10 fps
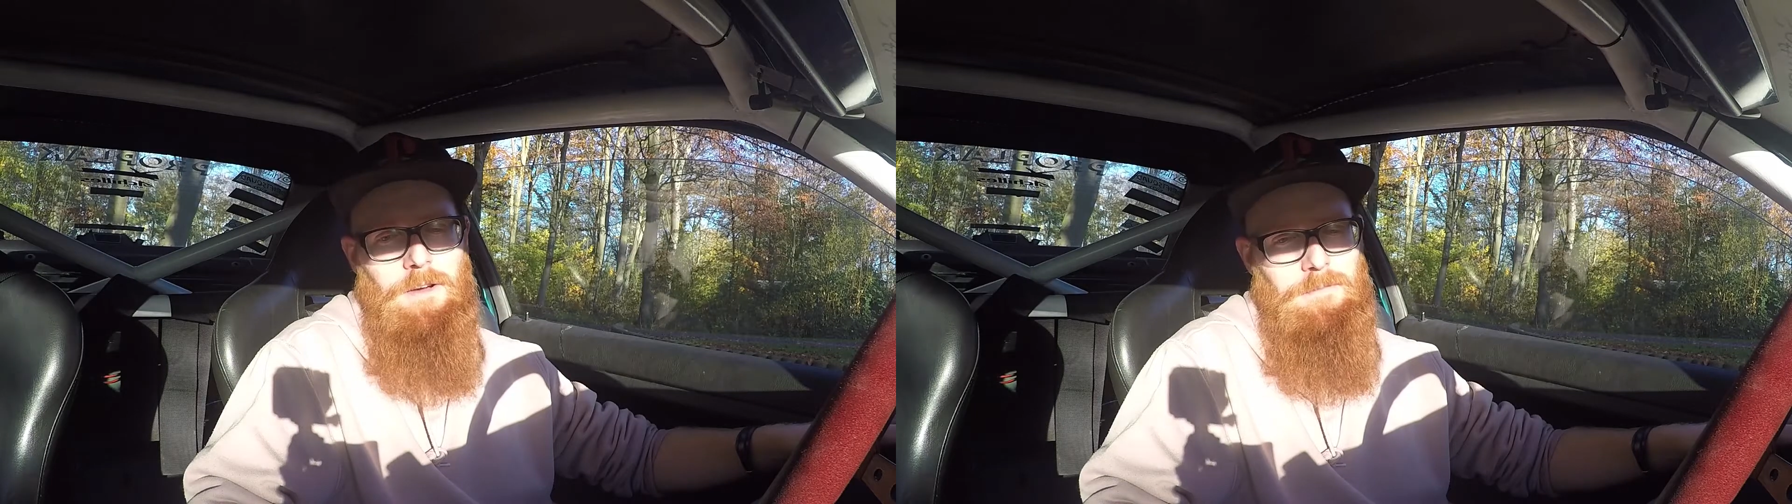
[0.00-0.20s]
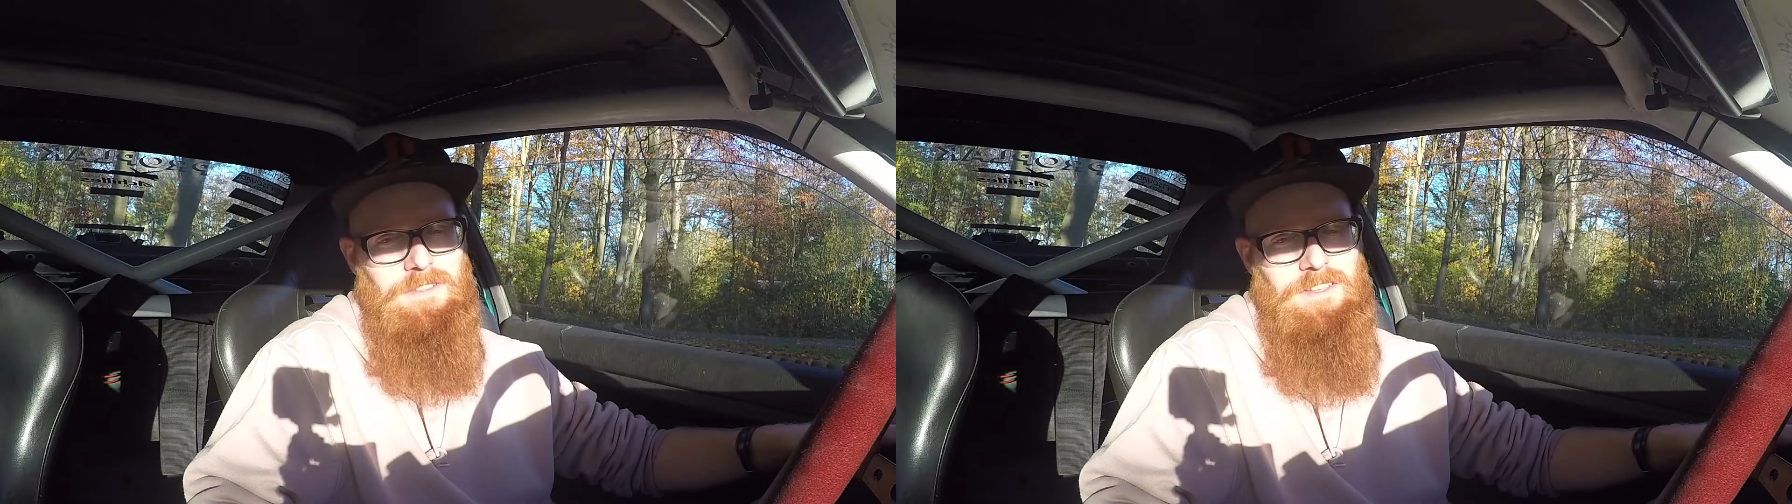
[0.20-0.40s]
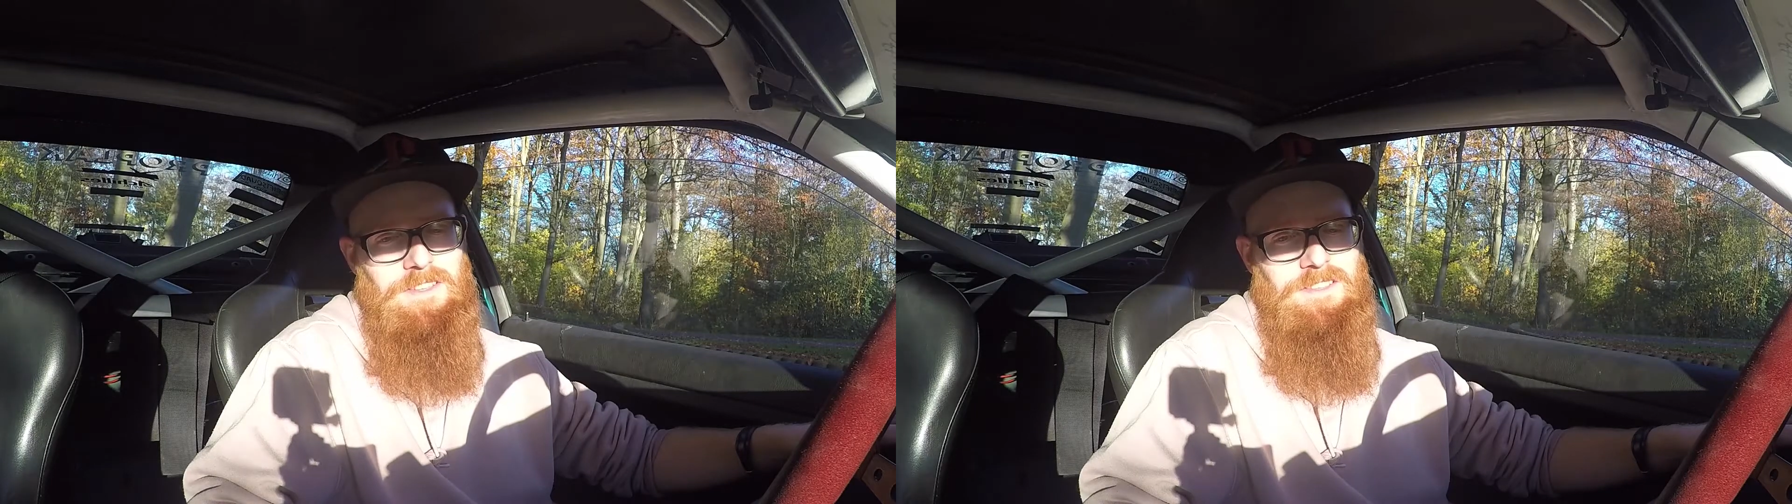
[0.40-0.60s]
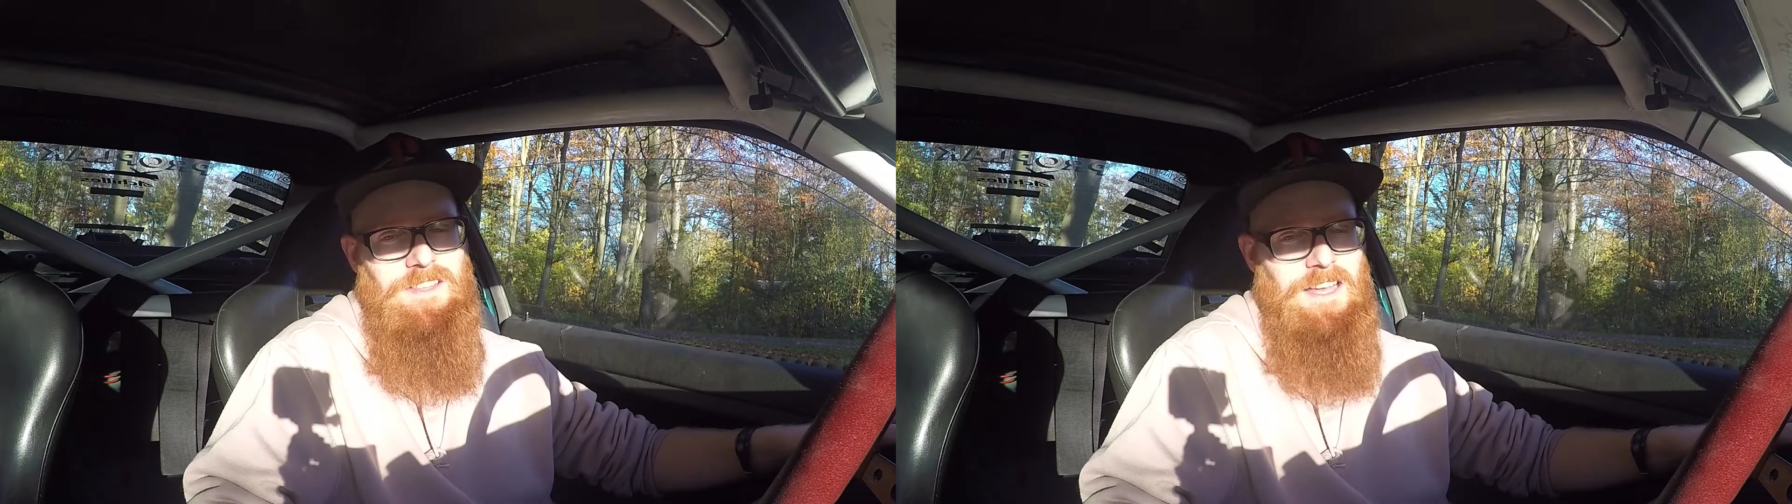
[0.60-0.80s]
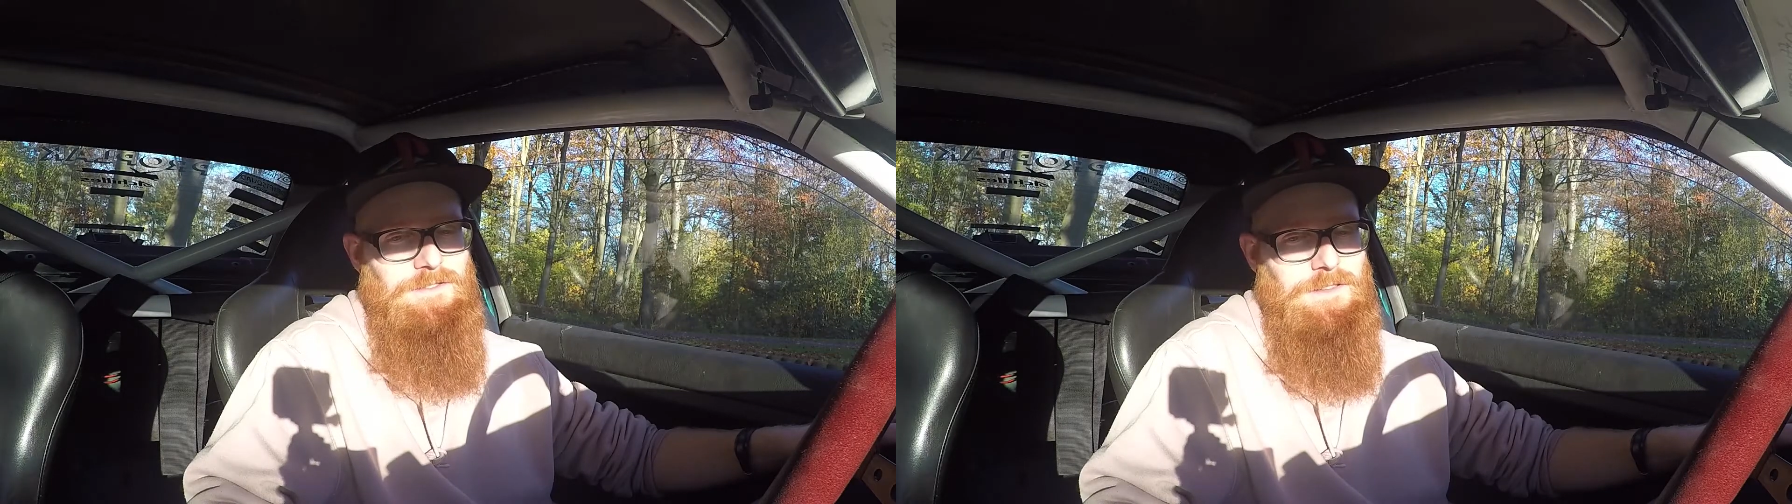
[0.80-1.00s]
competitions
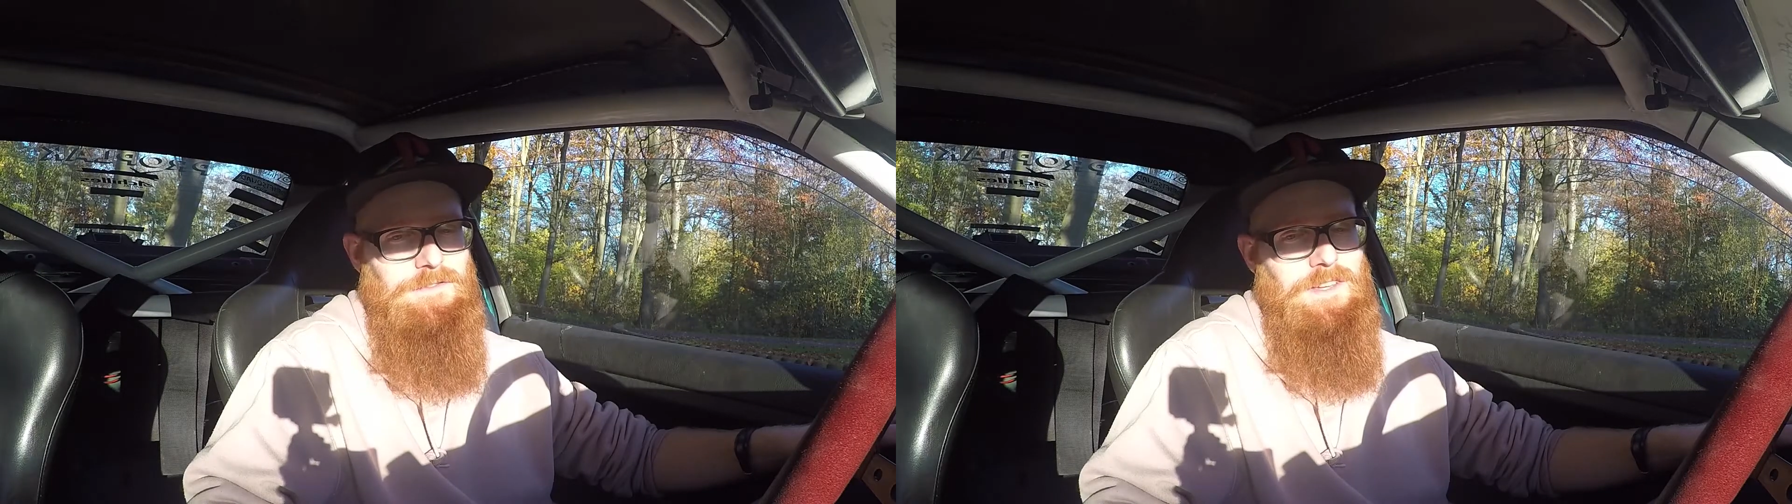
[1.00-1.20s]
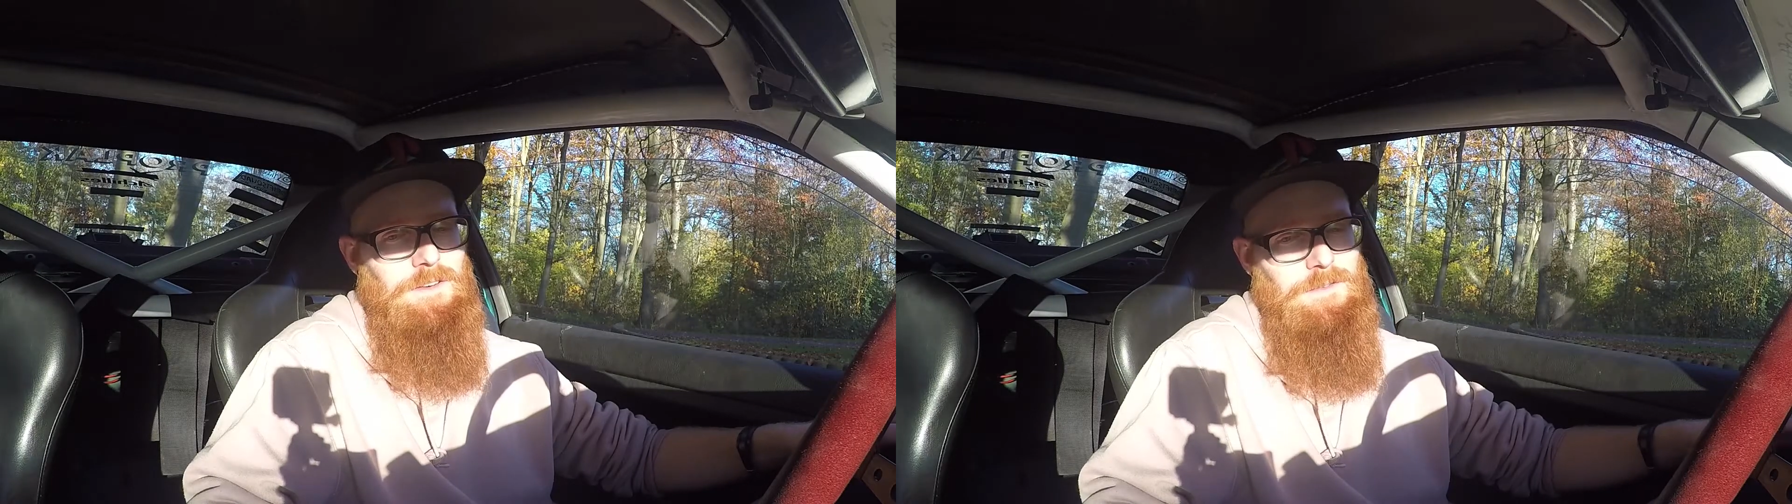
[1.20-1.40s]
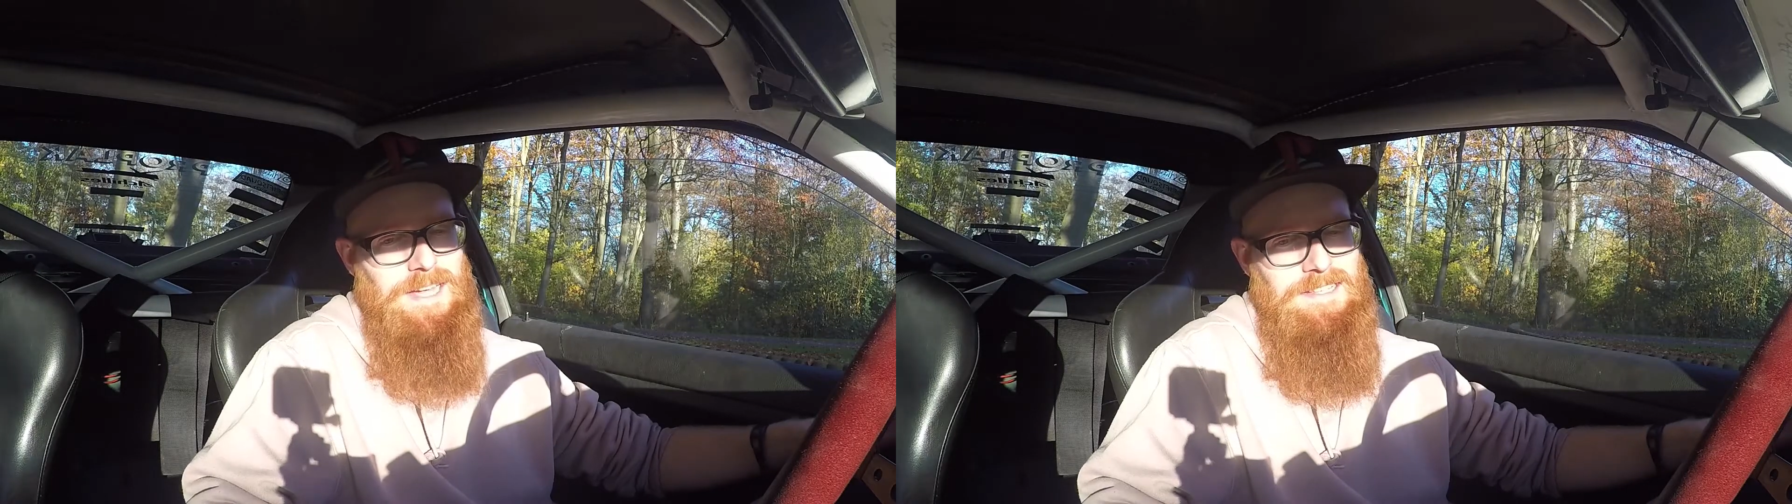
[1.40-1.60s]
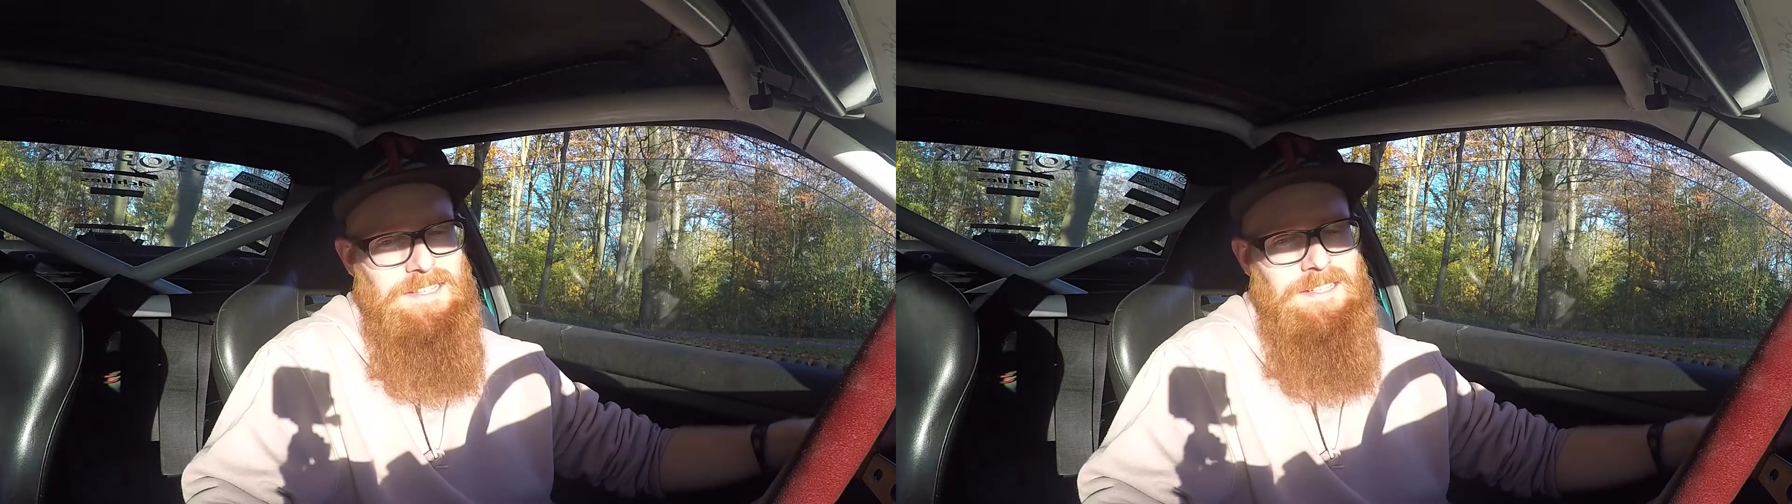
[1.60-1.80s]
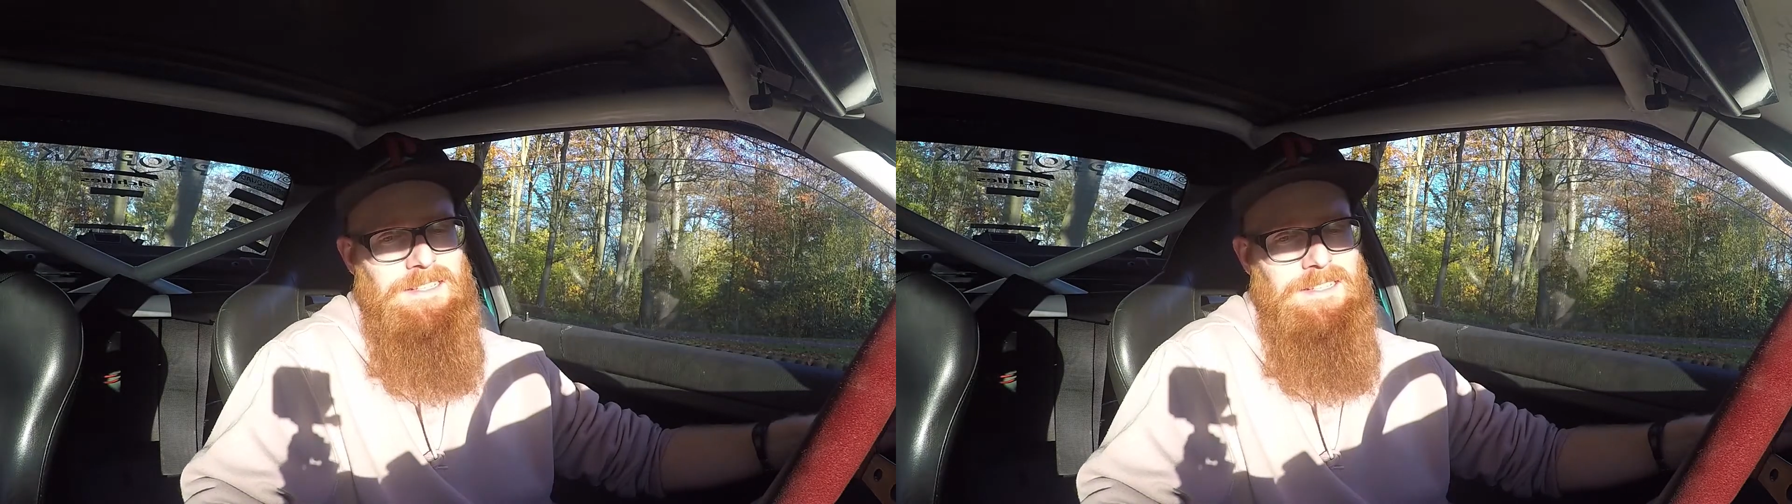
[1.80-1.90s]
like drifting or racing?